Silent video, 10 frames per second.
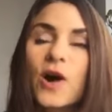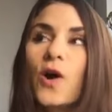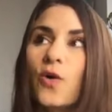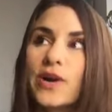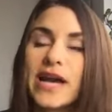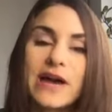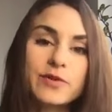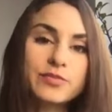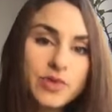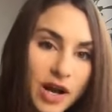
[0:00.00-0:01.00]
or I have a
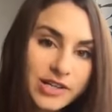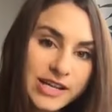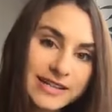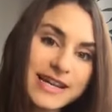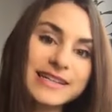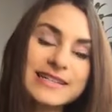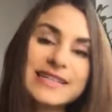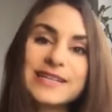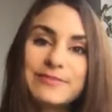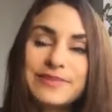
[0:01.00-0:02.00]
project I need to
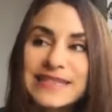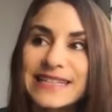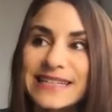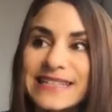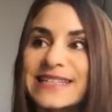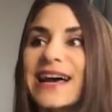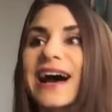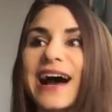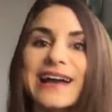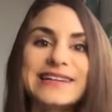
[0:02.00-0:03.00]
complete.
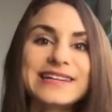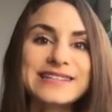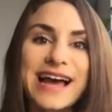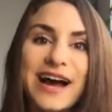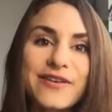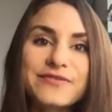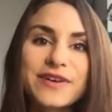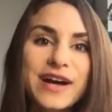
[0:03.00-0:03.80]
I need to have